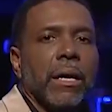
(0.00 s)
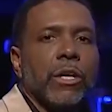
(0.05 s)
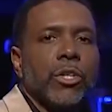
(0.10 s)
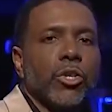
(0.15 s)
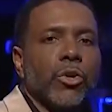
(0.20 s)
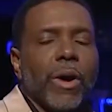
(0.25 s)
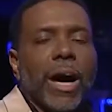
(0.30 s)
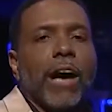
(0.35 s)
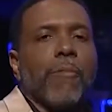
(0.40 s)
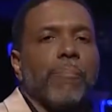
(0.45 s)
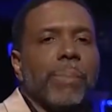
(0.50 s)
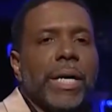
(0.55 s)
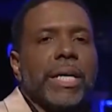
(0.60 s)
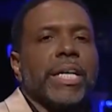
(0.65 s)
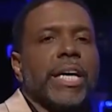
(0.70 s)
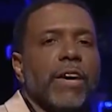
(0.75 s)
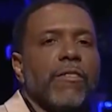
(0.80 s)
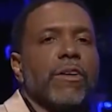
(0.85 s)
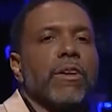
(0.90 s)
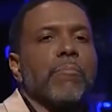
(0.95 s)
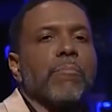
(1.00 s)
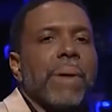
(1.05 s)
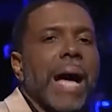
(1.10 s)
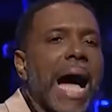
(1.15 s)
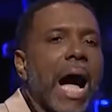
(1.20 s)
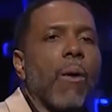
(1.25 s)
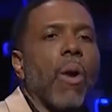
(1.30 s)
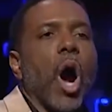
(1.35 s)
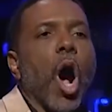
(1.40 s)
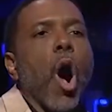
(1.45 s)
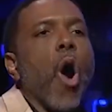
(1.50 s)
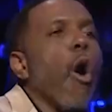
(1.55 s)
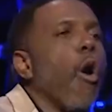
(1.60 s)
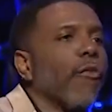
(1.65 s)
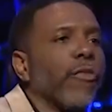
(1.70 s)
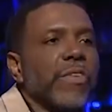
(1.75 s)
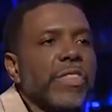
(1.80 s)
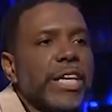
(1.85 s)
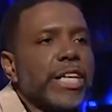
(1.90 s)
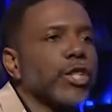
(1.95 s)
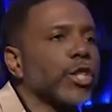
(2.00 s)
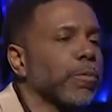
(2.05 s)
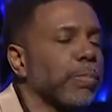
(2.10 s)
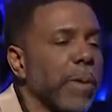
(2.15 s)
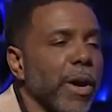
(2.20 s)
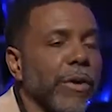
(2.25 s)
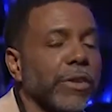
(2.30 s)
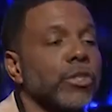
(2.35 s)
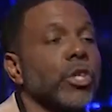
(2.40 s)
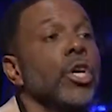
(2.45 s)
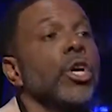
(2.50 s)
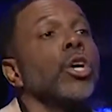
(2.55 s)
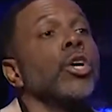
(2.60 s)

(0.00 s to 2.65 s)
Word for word: you have been given power over these spirits.